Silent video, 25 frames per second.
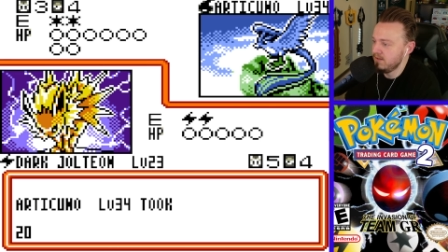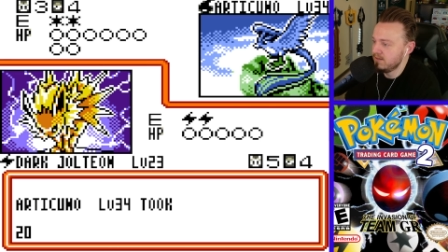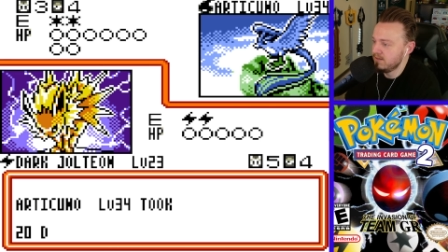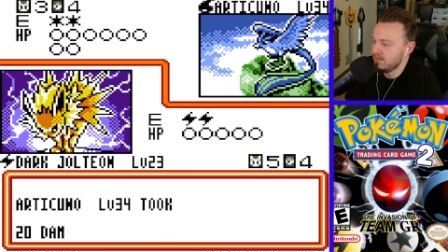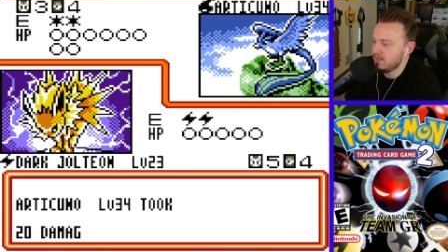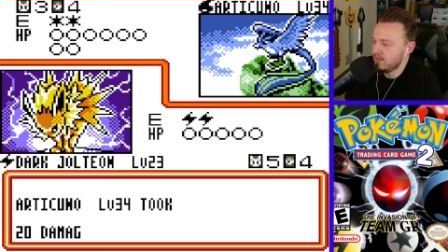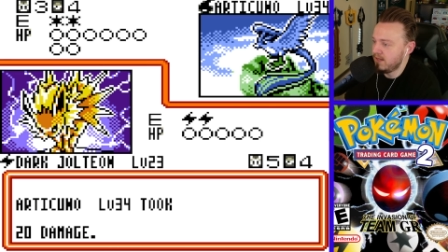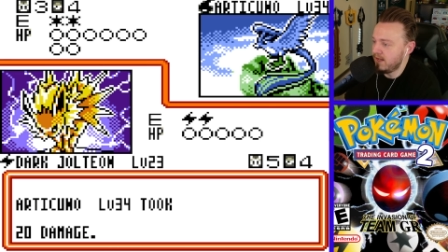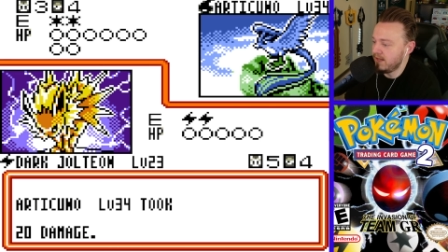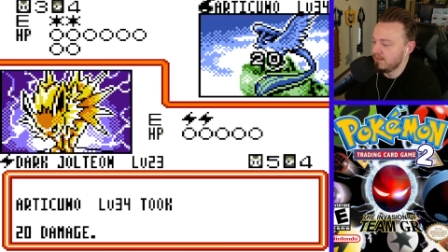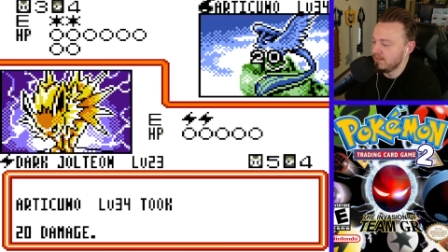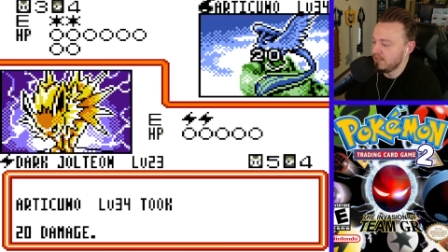
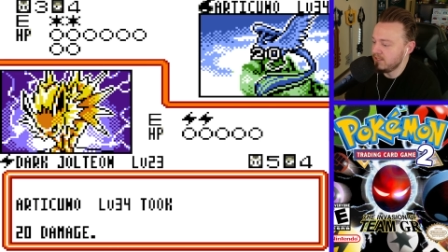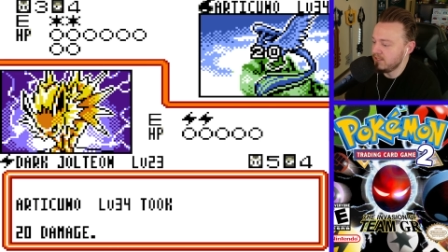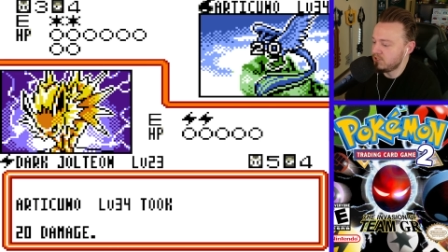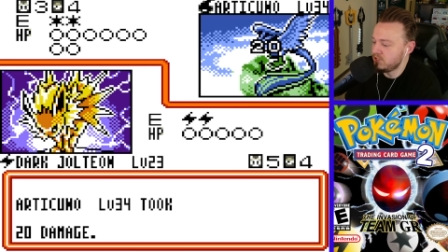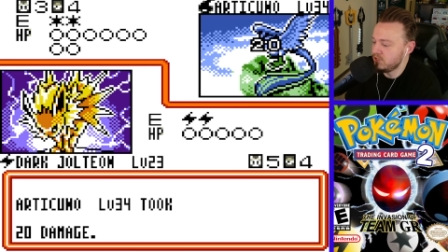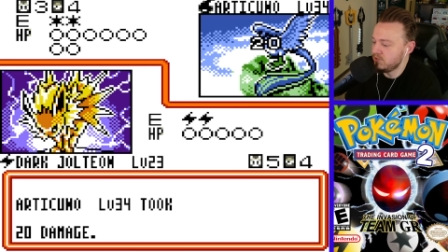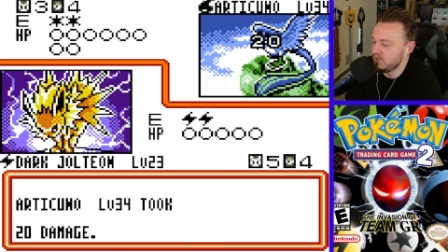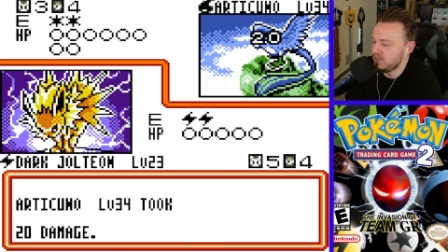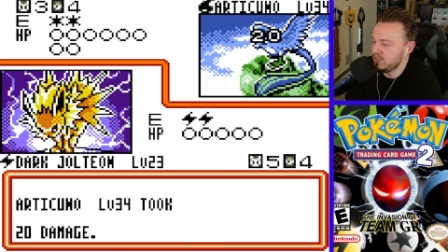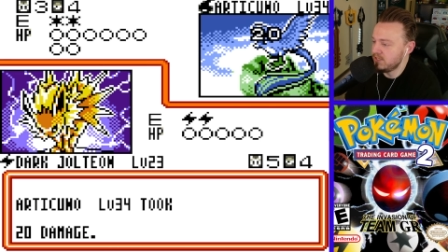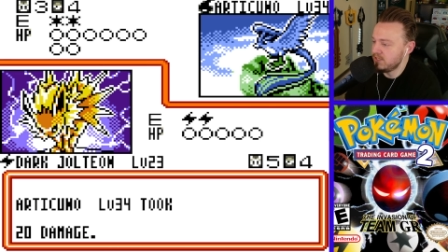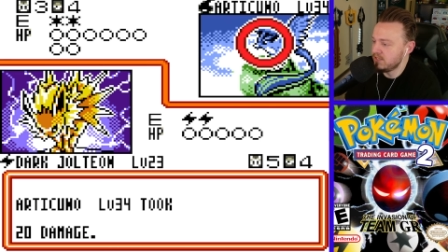I think
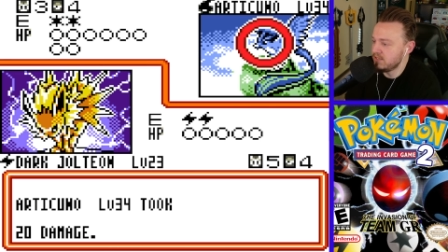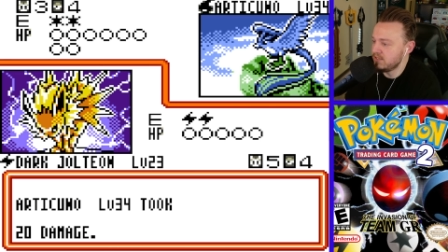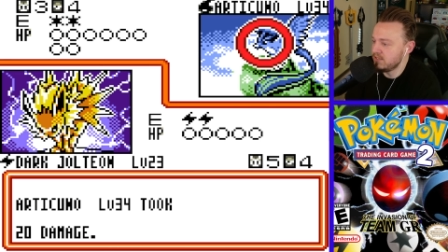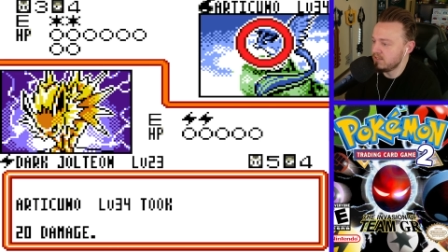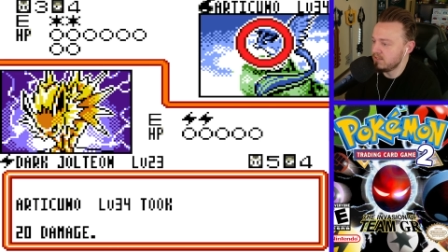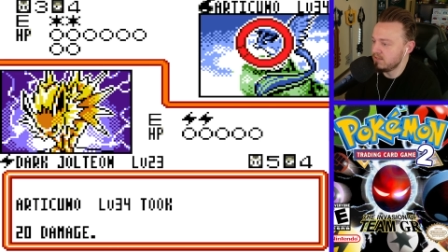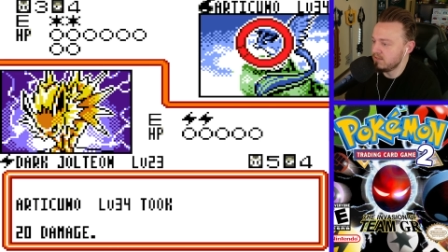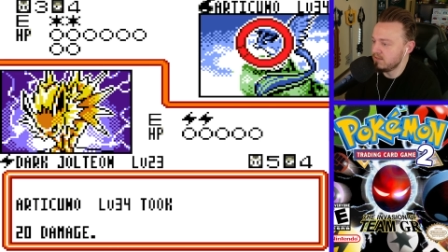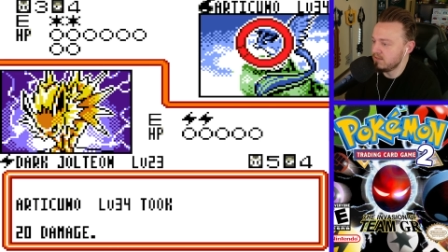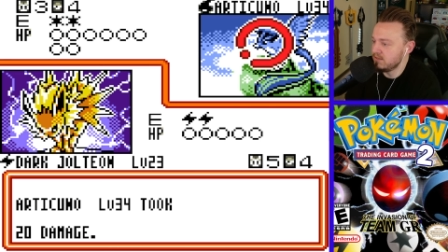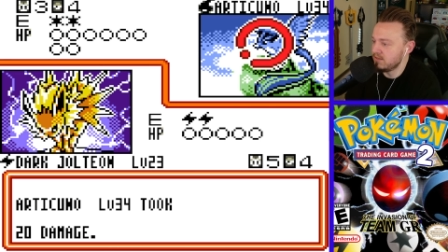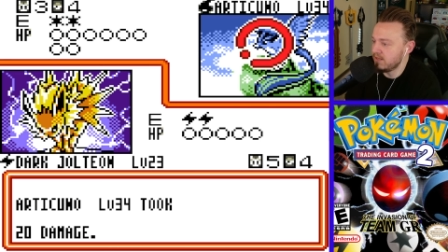due to
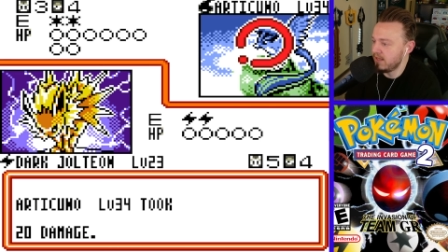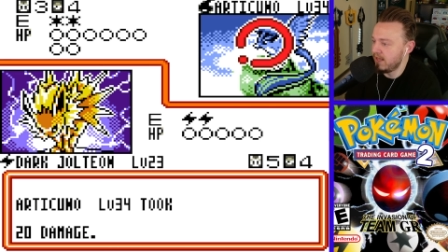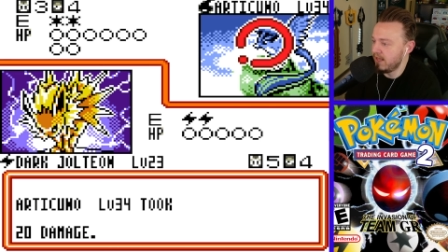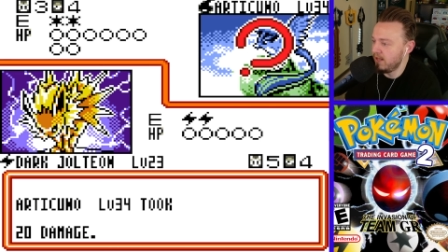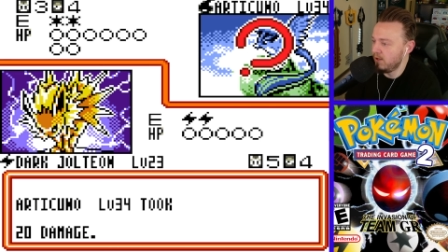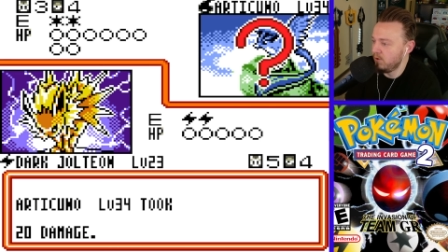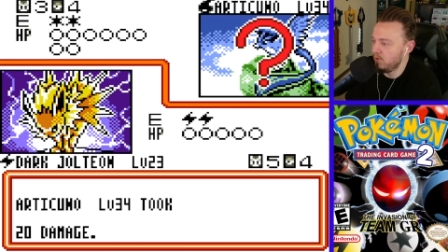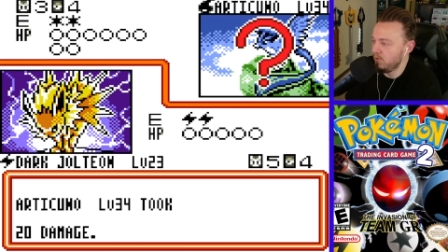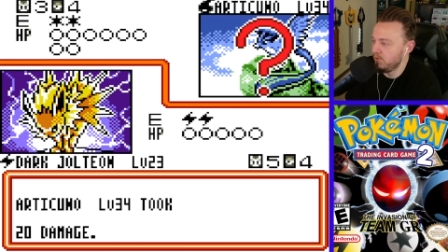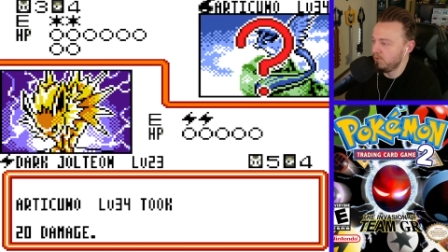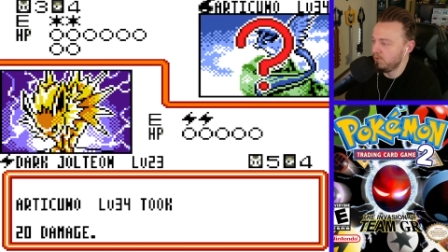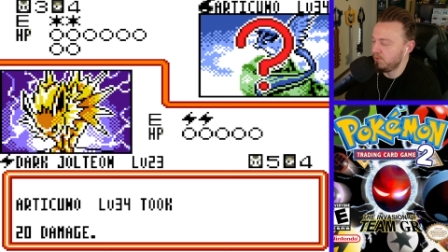the
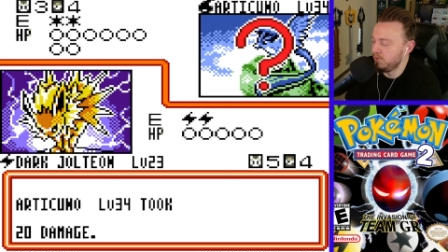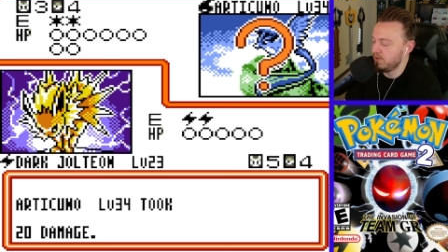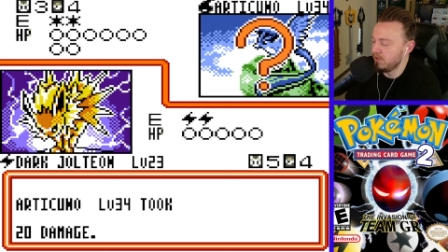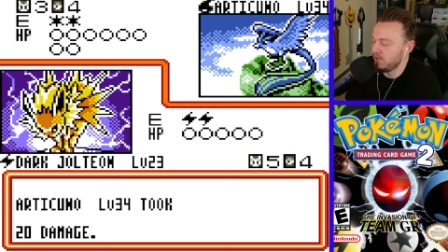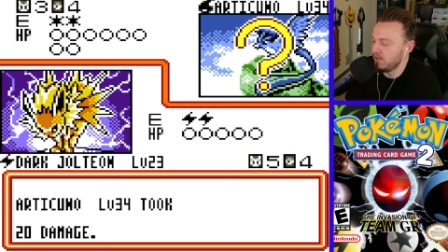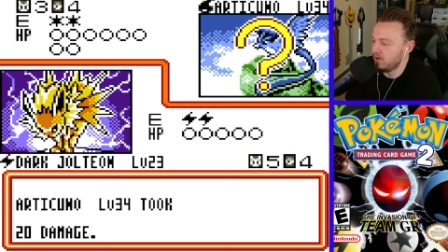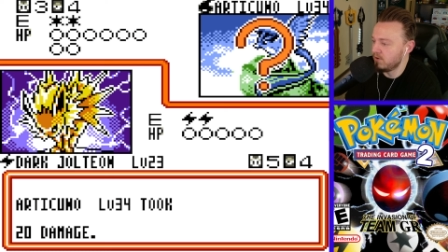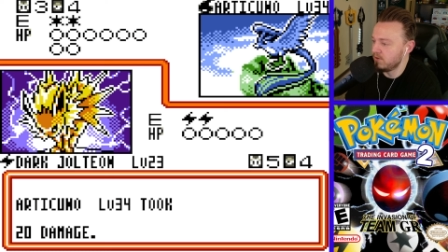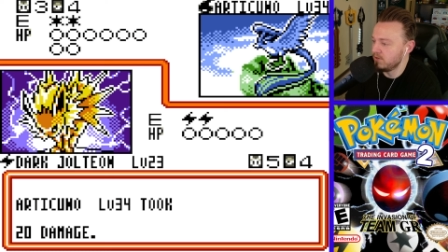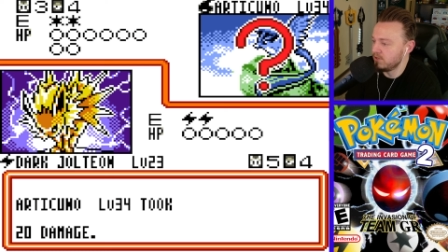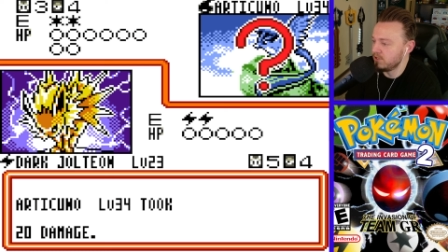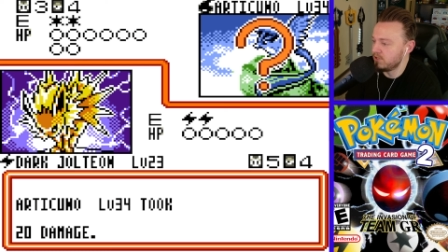health that
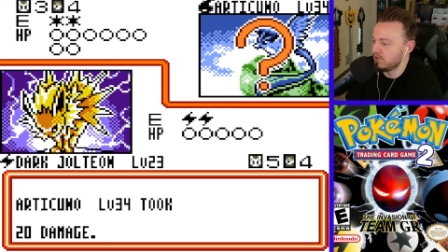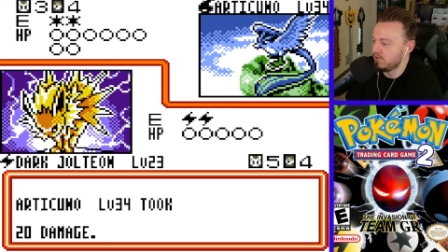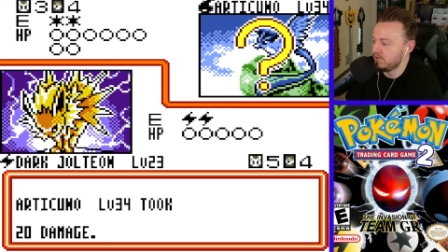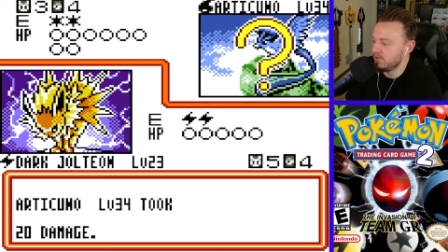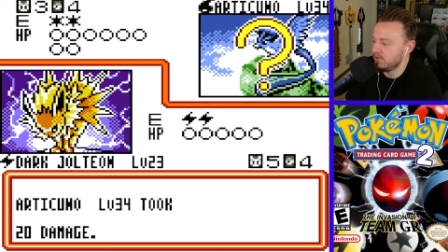Articuno